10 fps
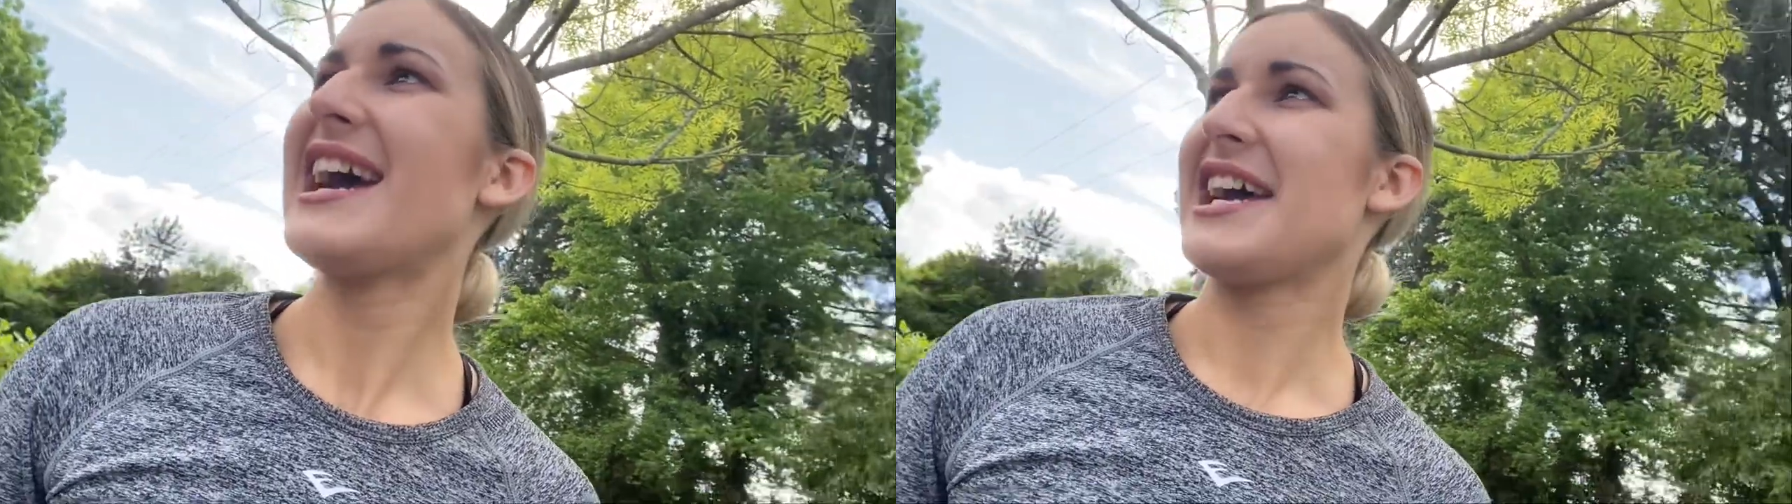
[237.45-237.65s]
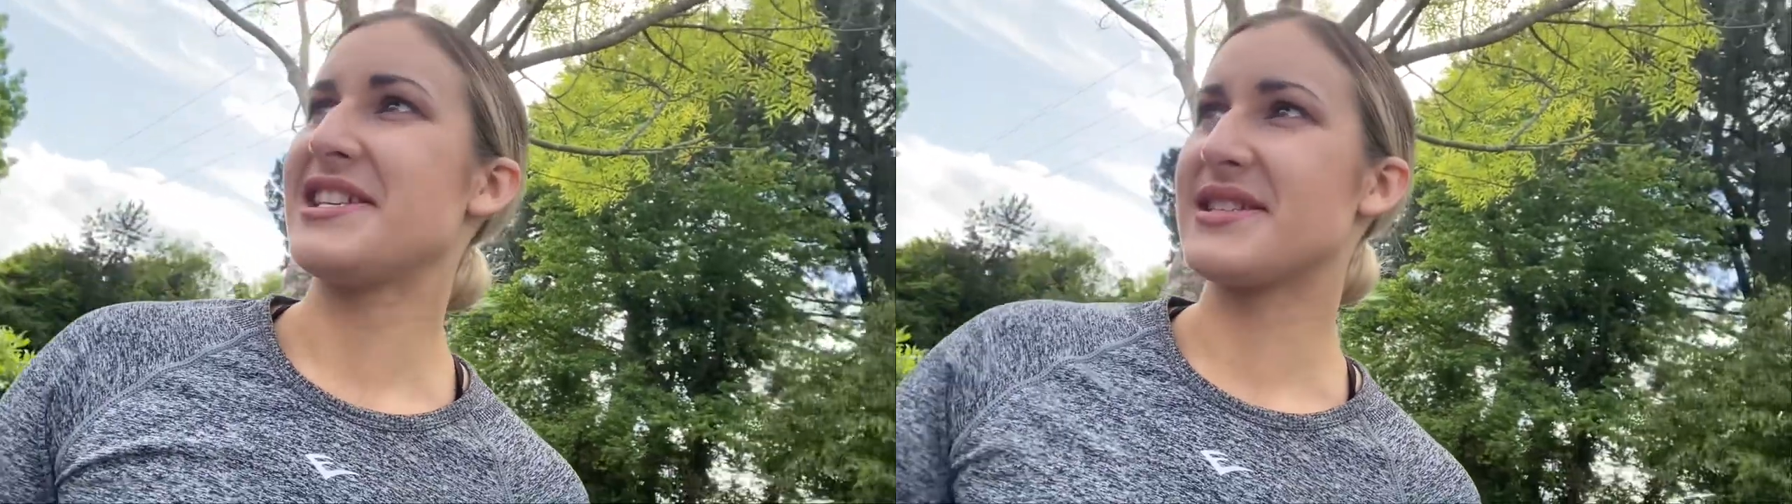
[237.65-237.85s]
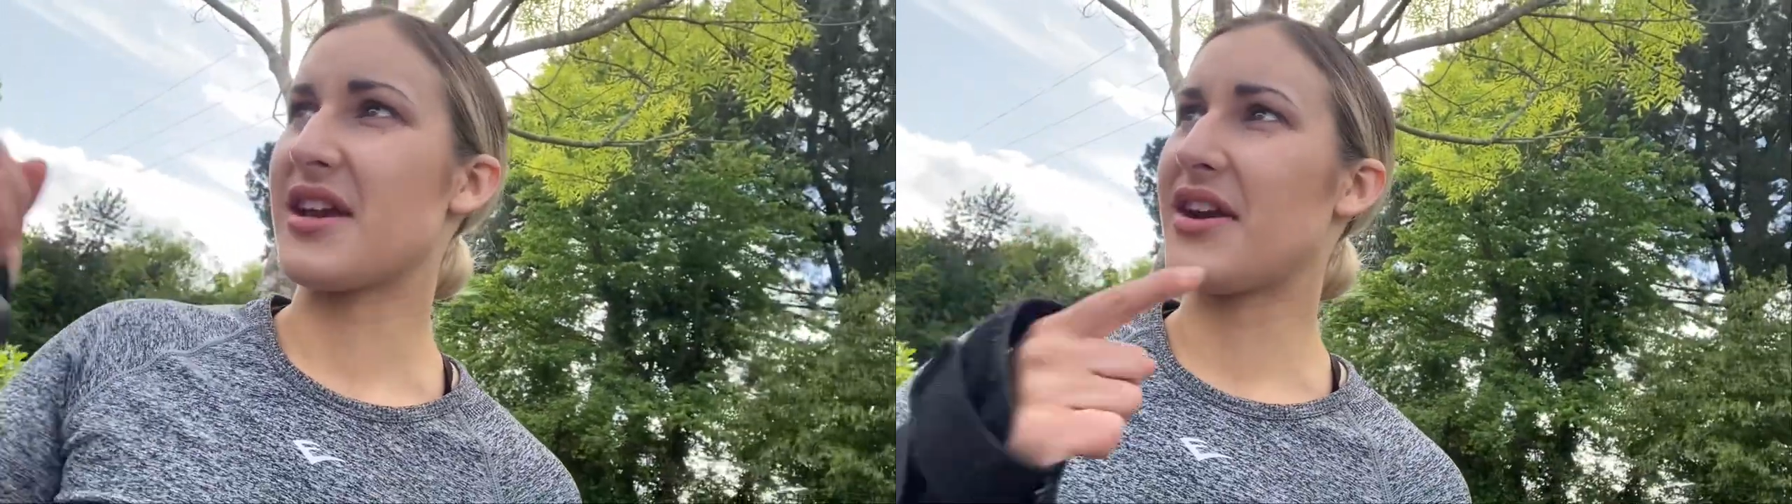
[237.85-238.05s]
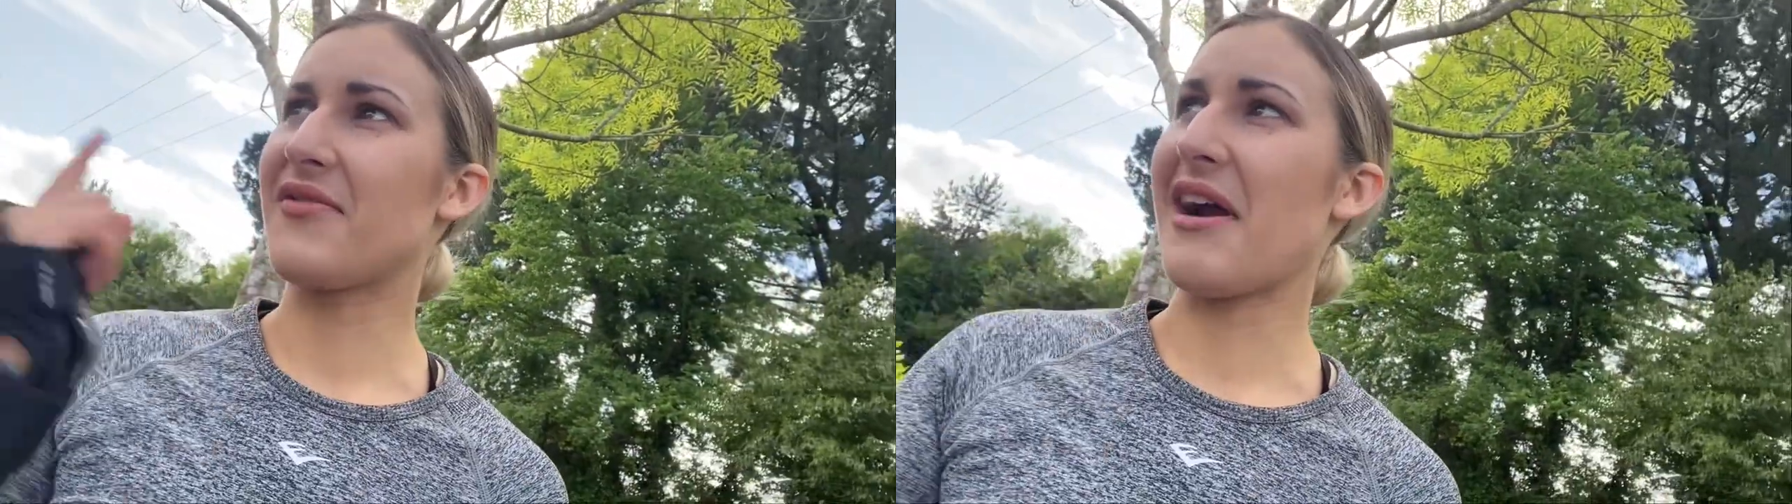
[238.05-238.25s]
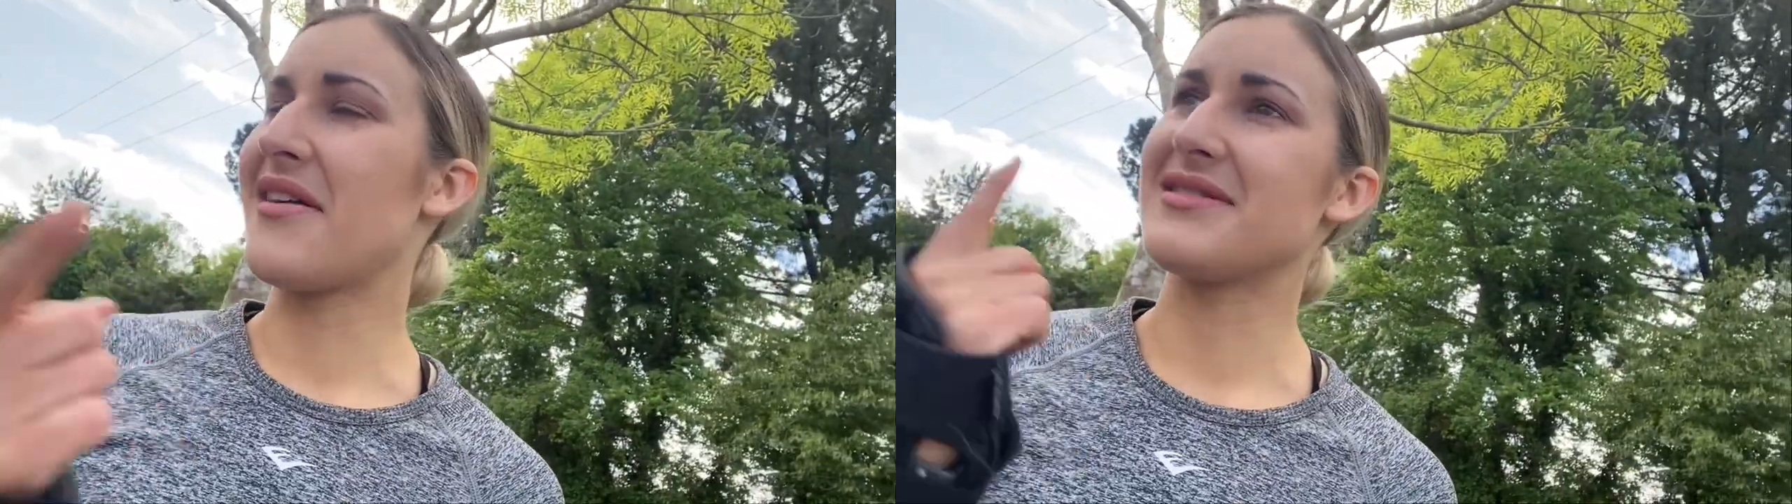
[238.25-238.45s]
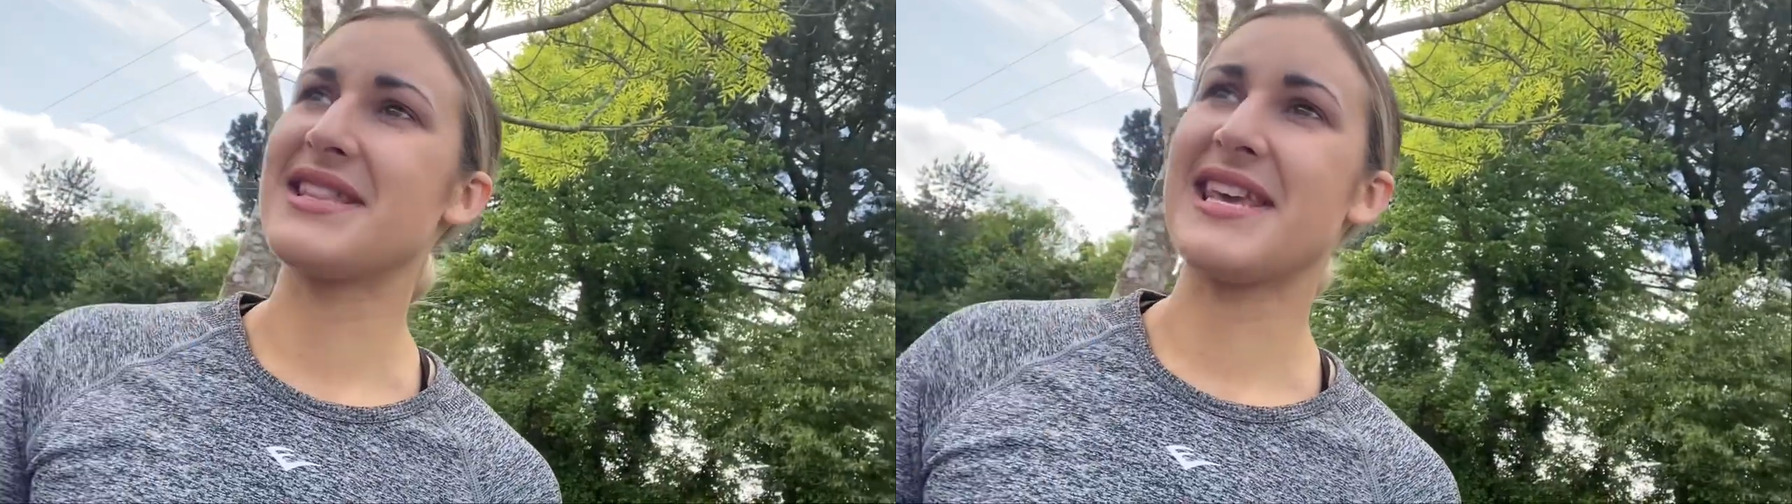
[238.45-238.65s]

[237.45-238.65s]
and she's going around